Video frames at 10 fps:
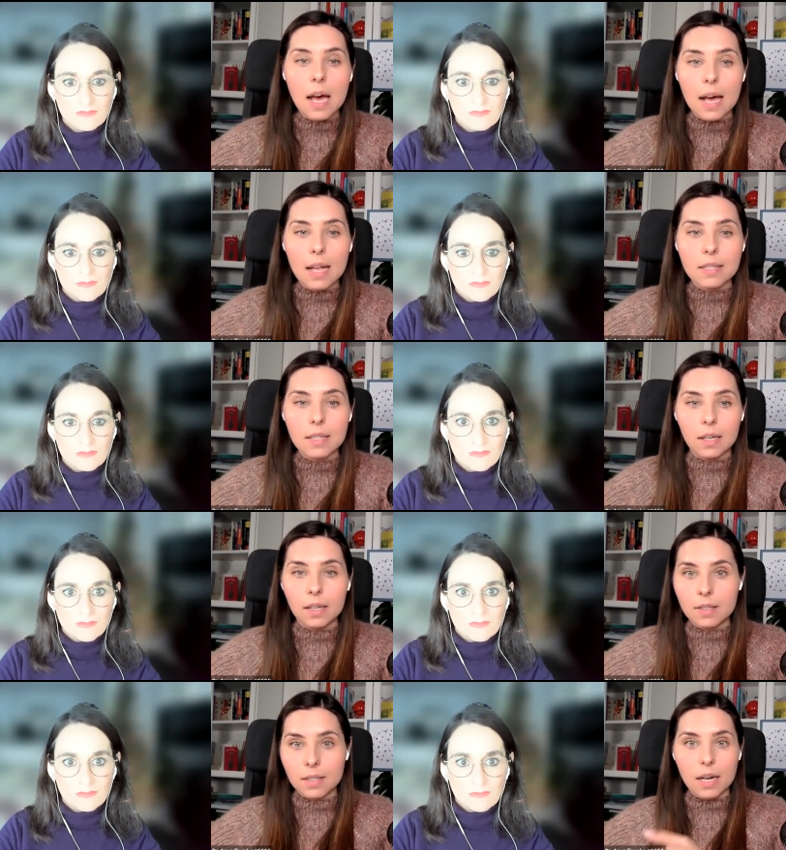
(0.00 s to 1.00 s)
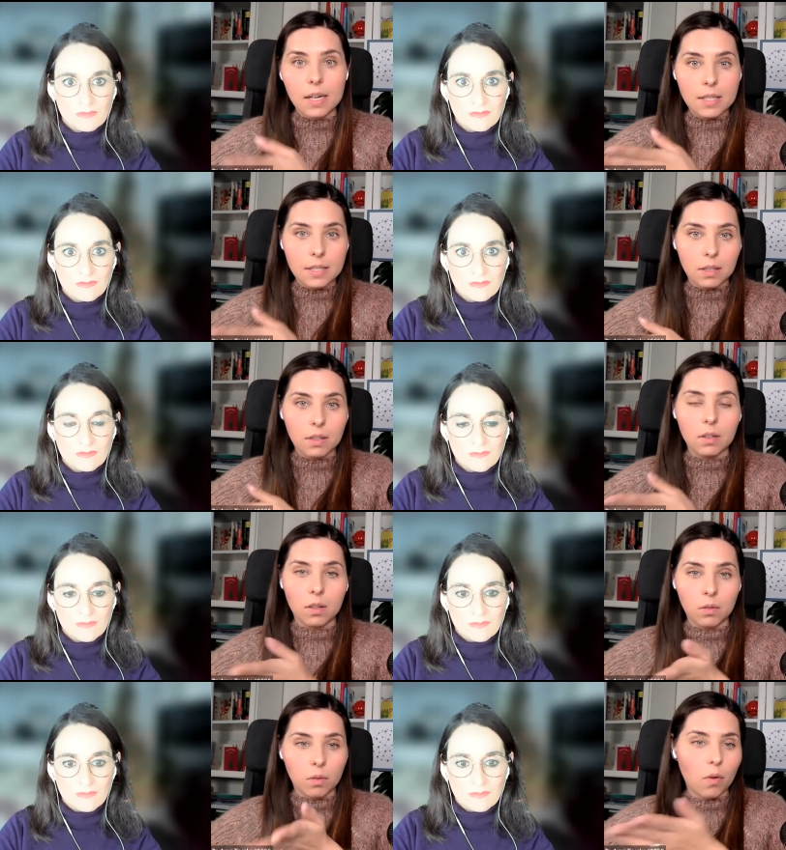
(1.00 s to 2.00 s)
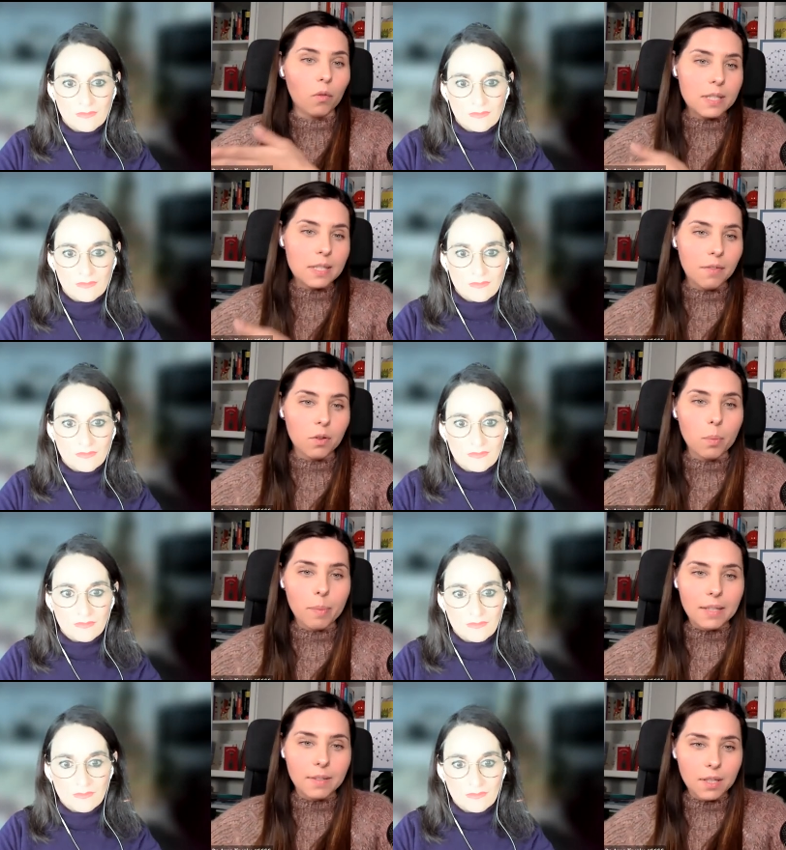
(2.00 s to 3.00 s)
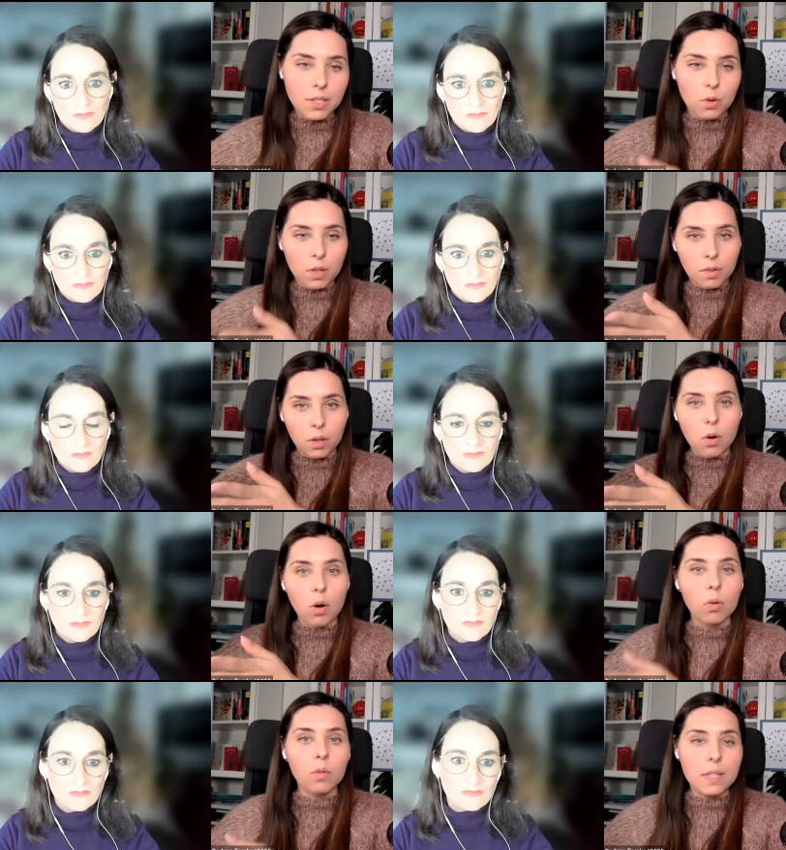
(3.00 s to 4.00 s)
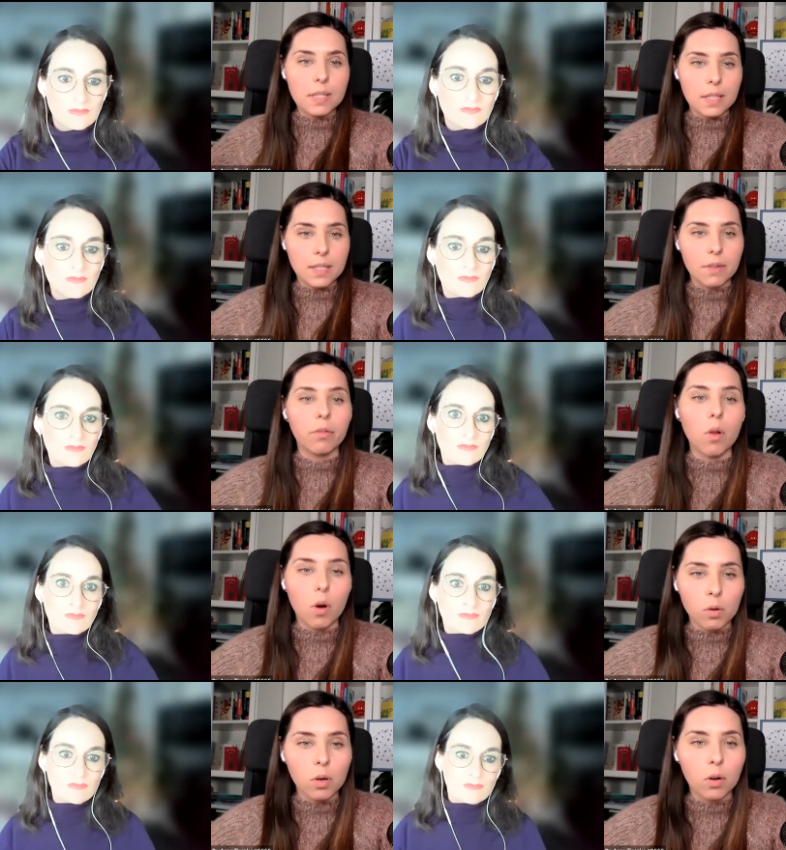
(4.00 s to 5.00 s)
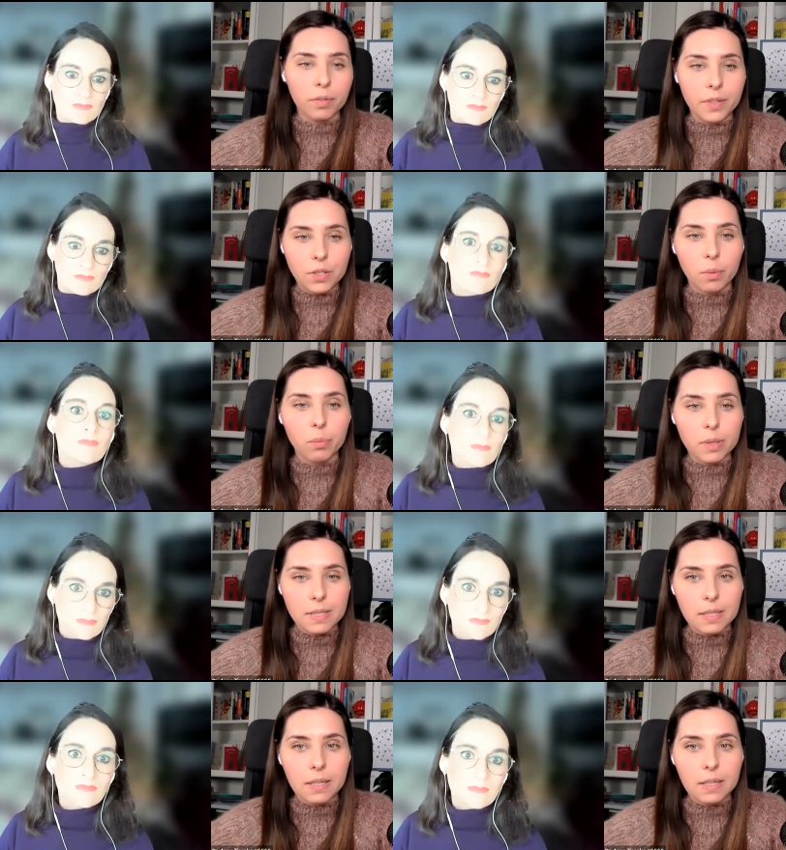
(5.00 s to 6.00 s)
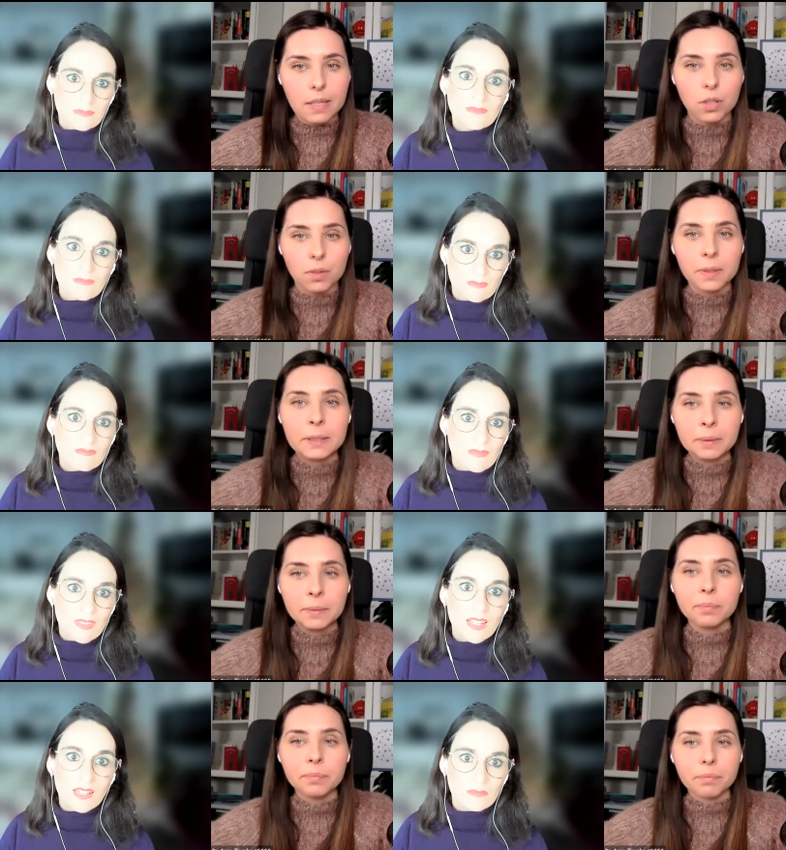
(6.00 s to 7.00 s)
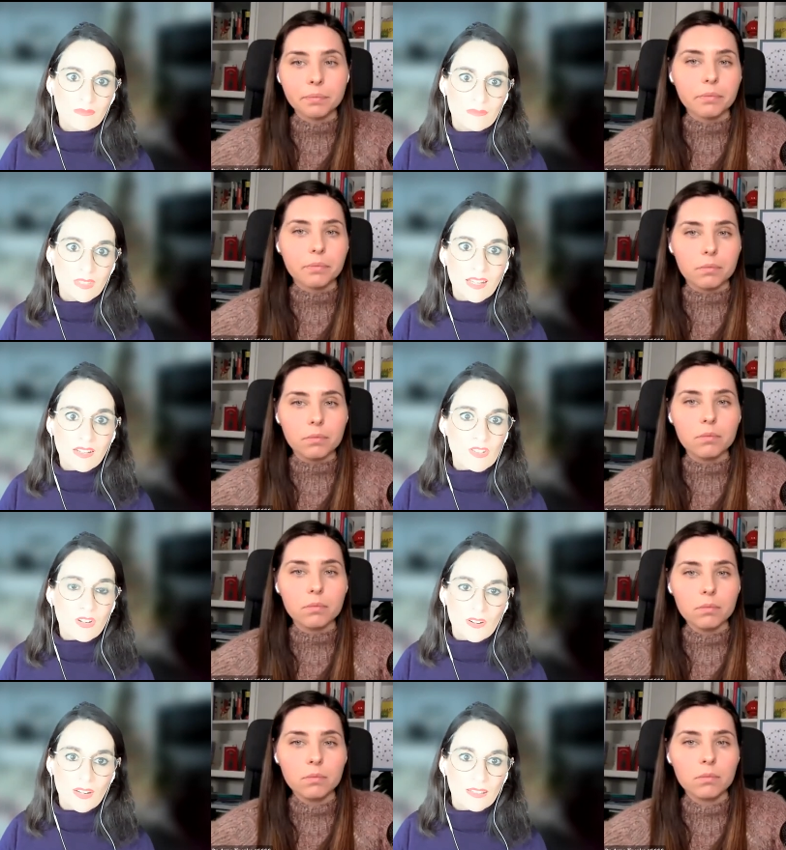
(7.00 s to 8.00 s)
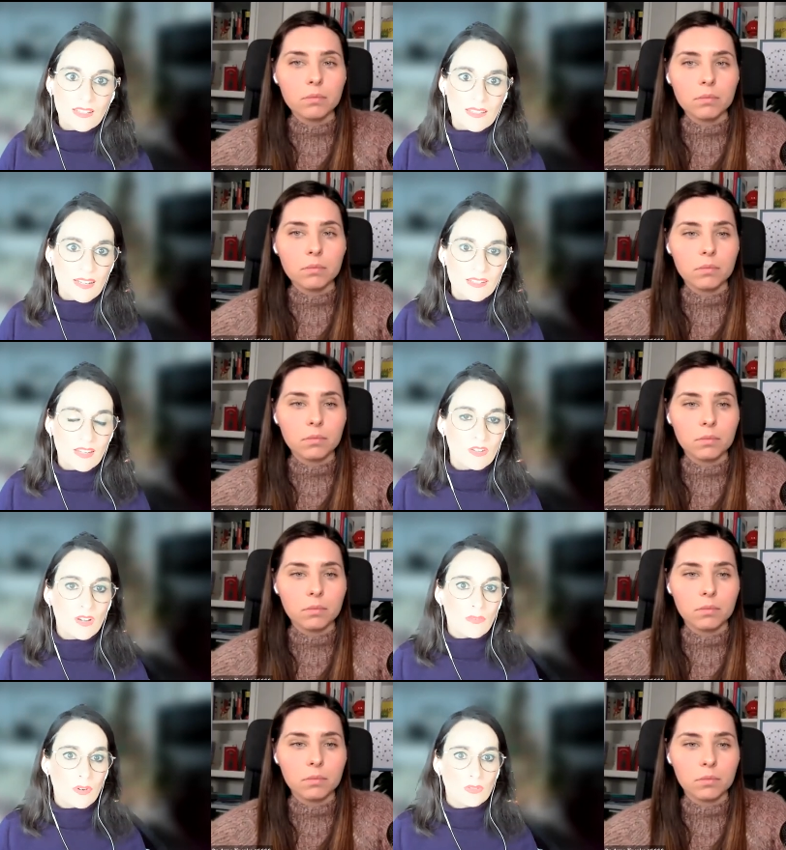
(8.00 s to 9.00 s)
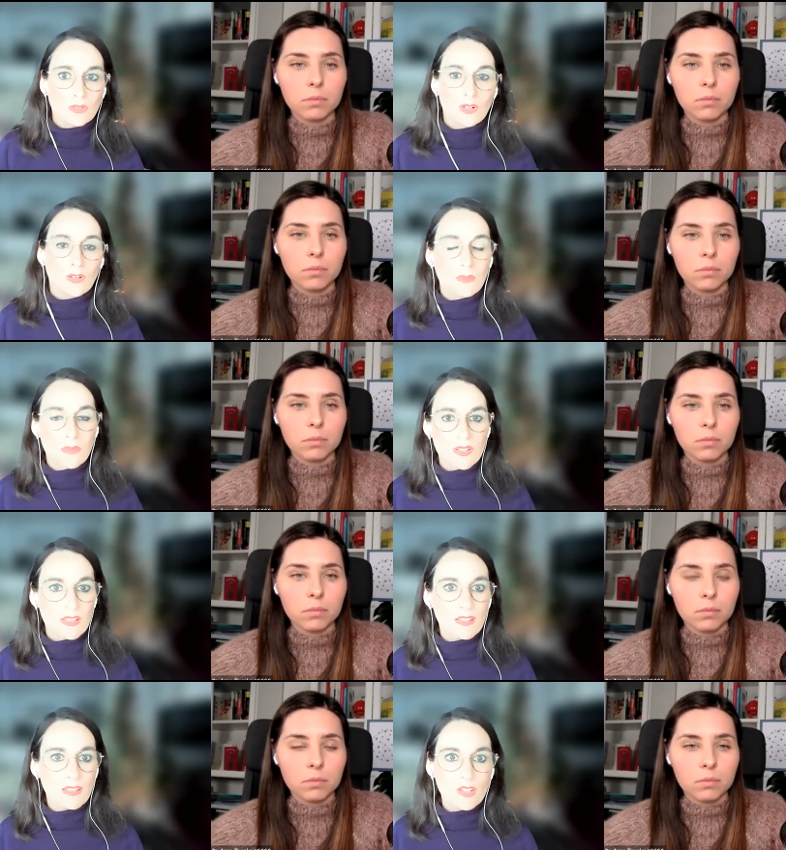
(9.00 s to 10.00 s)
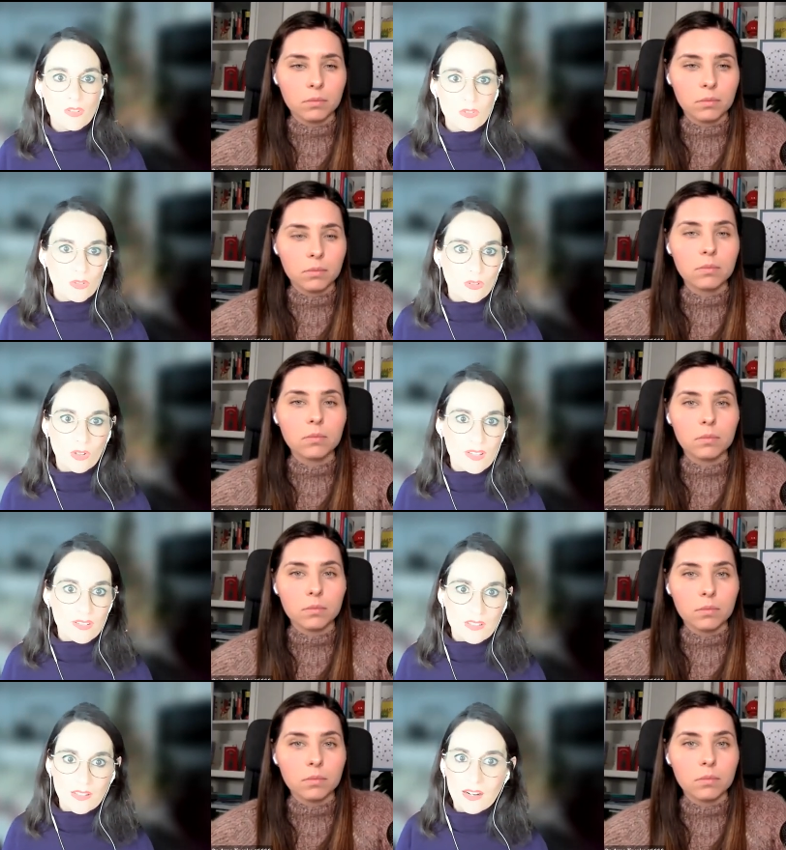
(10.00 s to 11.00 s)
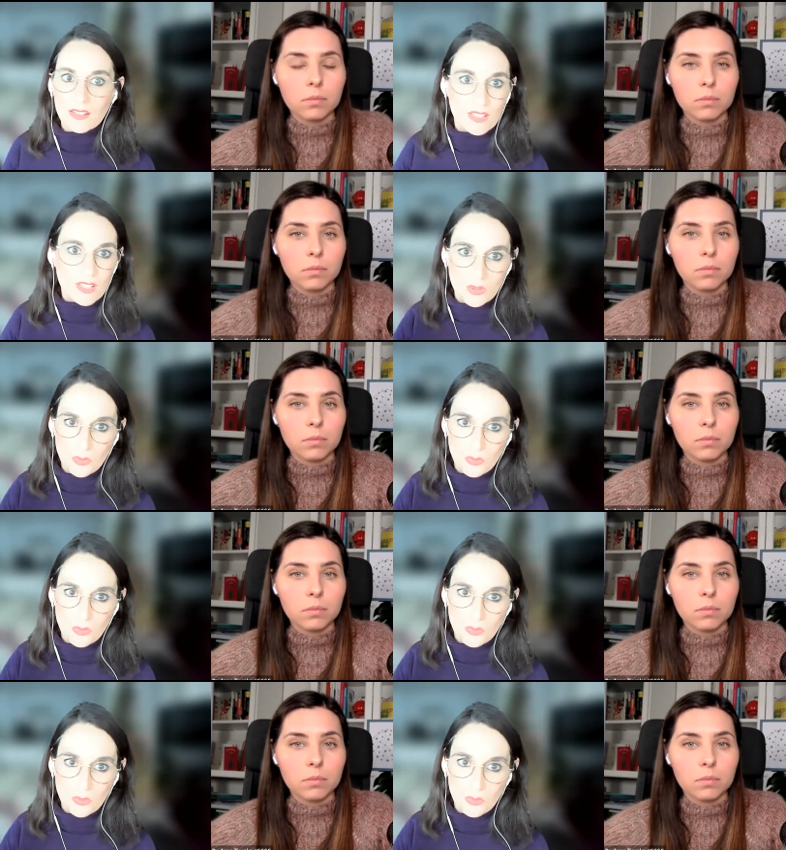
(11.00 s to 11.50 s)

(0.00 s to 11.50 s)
Speaker 1: And uh, there is, uh, obviously, if you embed video, it will go within the flow of video
Speaker 2: presentation. Mm-hmm. Yeah. But that is correct. As Anna said, you have control of the presentation, so you don't necessarily need to